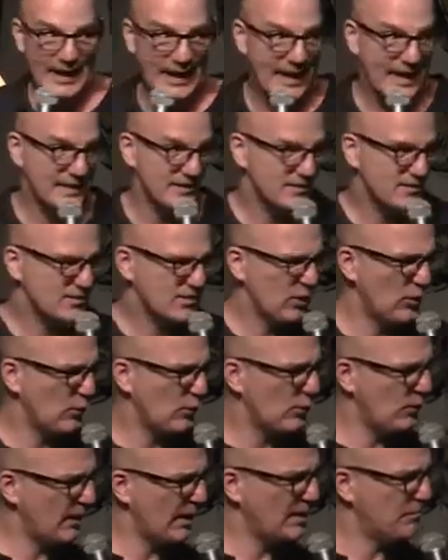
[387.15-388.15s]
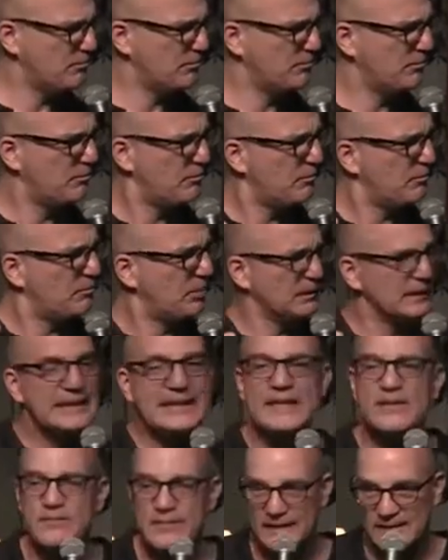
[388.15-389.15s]
and so they
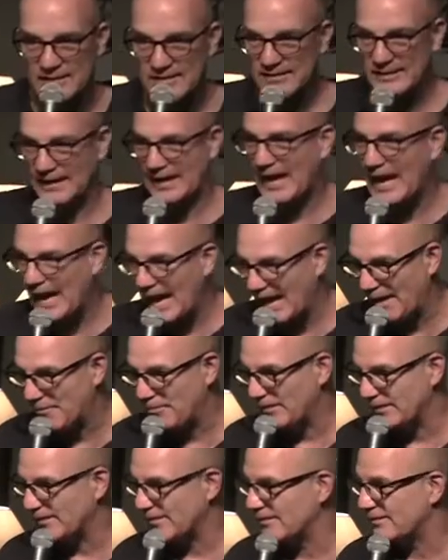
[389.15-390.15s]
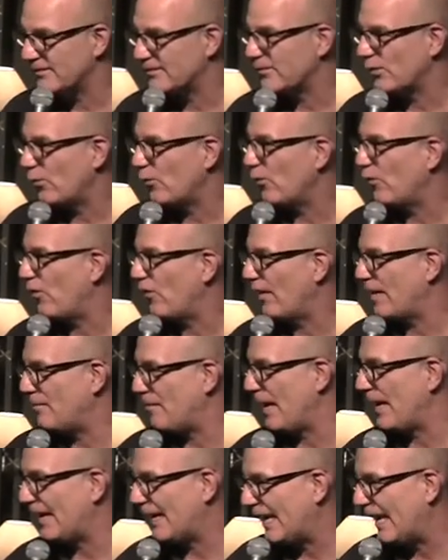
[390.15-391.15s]
believe that it's going to happen, and so they
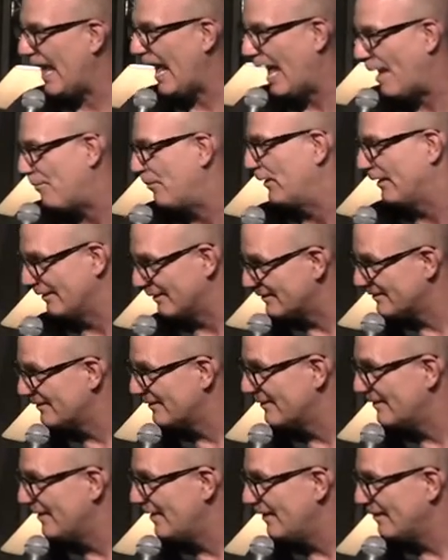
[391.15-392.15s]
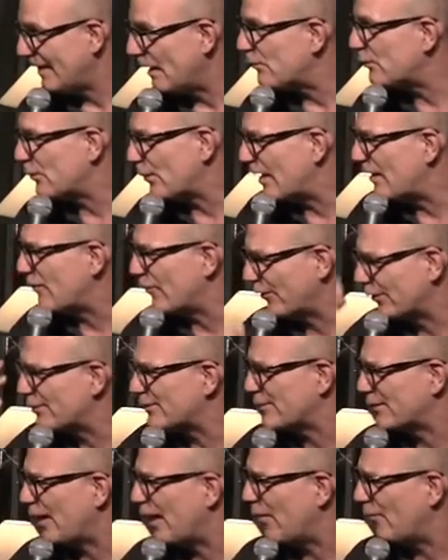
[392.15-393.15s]
make it happen. That was what I
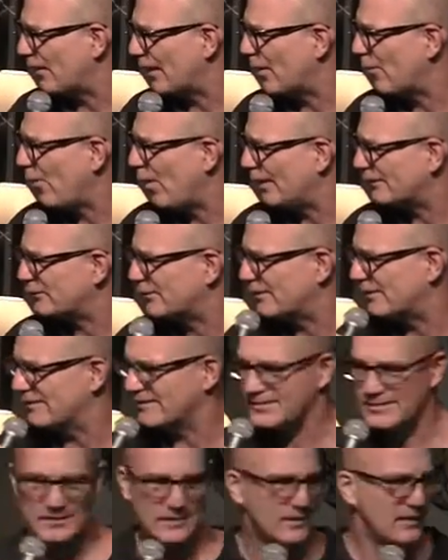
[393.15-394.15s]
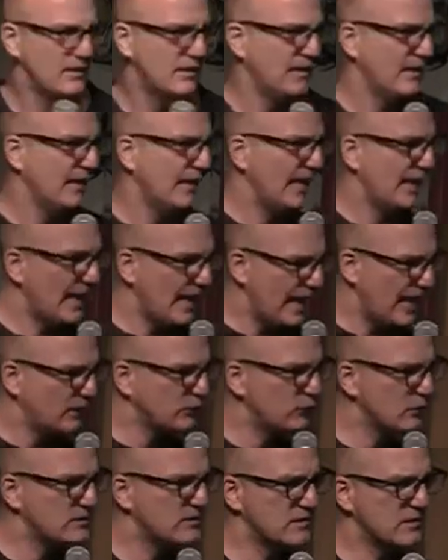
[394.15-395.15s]
first thought when I watched this. And I
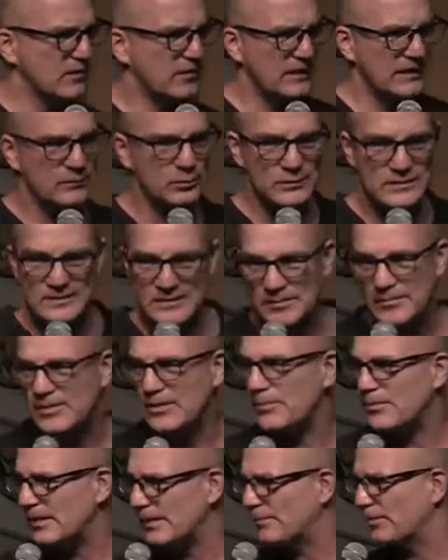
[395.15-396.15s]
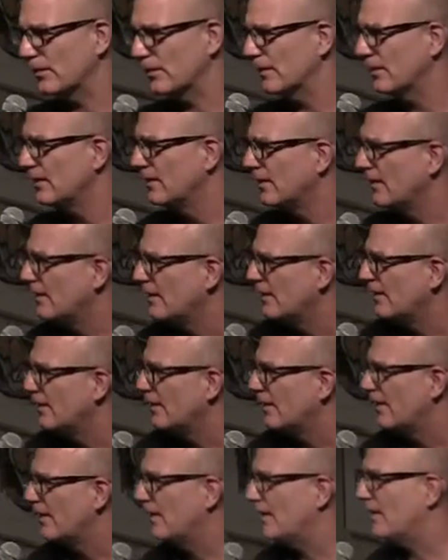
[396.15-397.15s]
actually still think with some of the people,
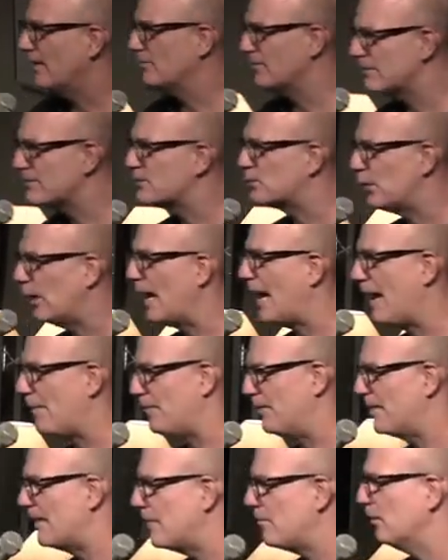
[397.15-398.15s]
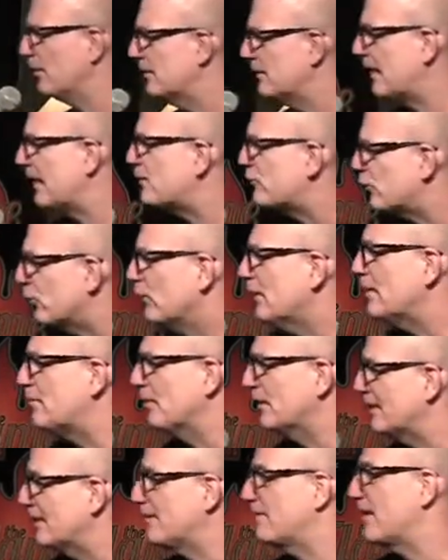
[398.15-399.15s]
this is what happened. They truly
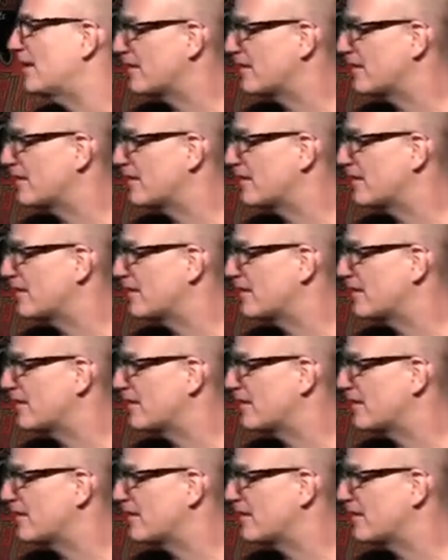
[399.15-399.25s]
believe